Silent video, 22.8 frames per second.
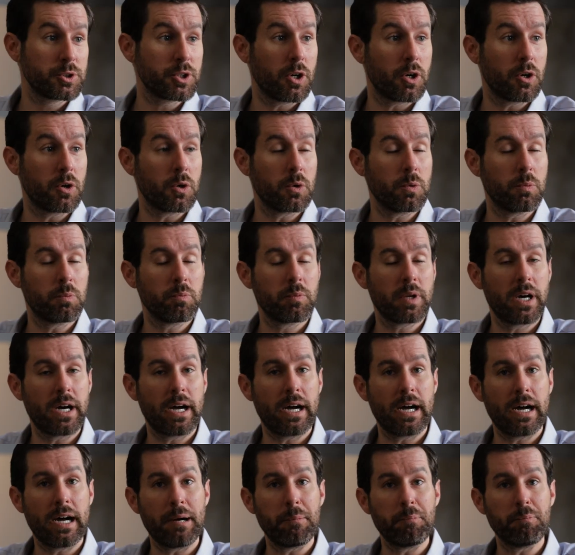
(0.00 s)
So mm-hmm.
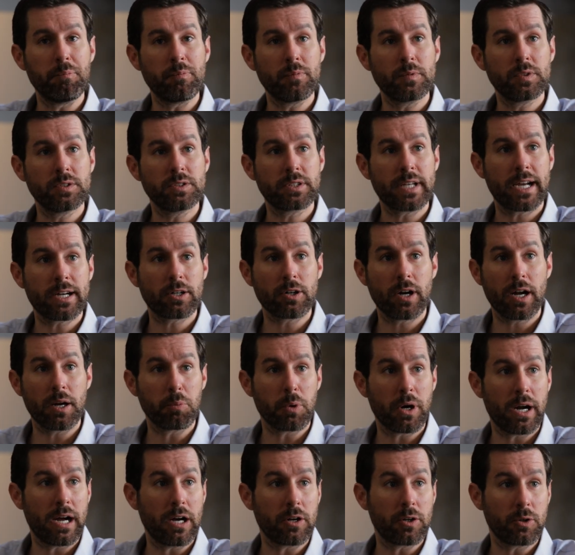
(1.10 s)
um, Zacharia
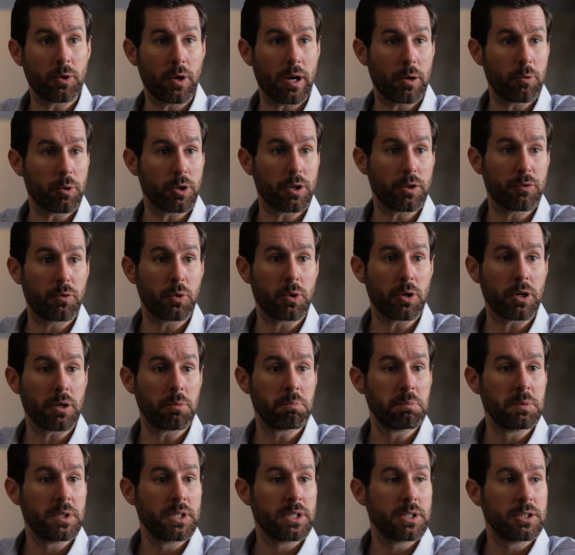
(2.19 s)
Brown, who I work for,
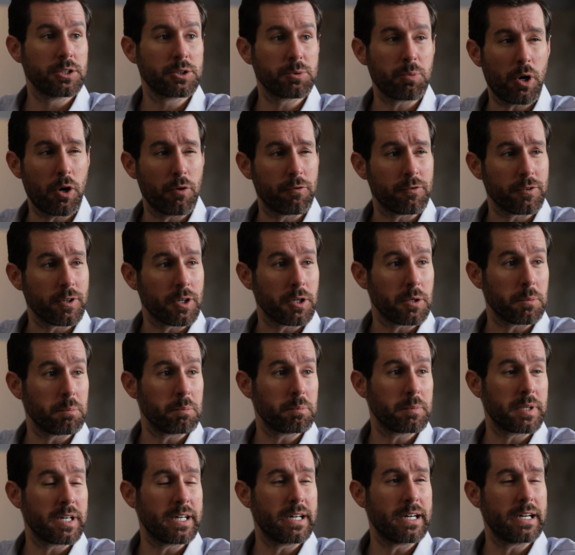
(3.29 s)
small
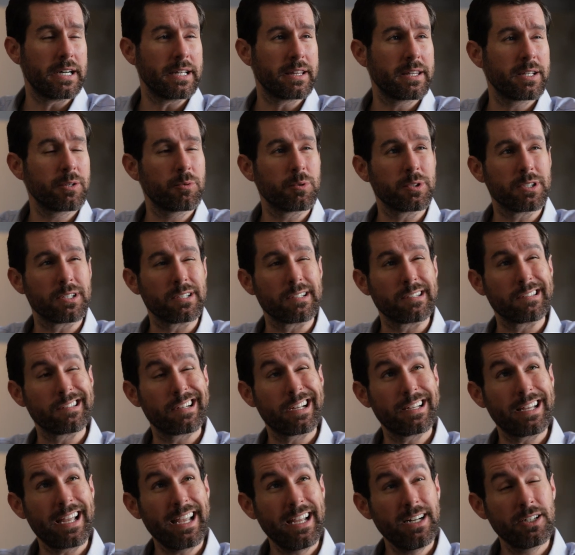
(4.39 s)
firm. Uh, I think we're
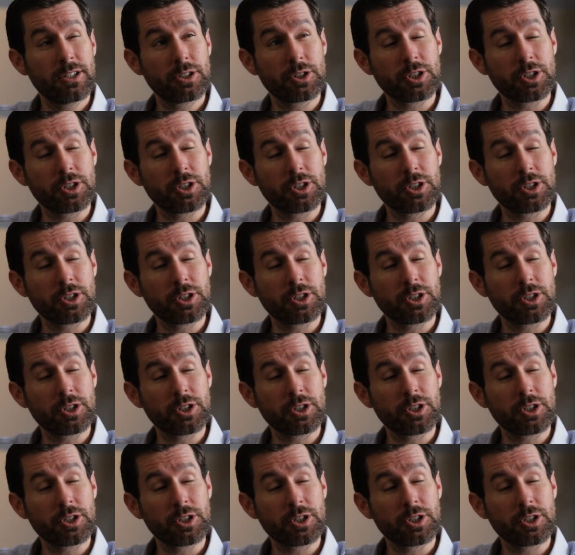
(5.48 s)
eight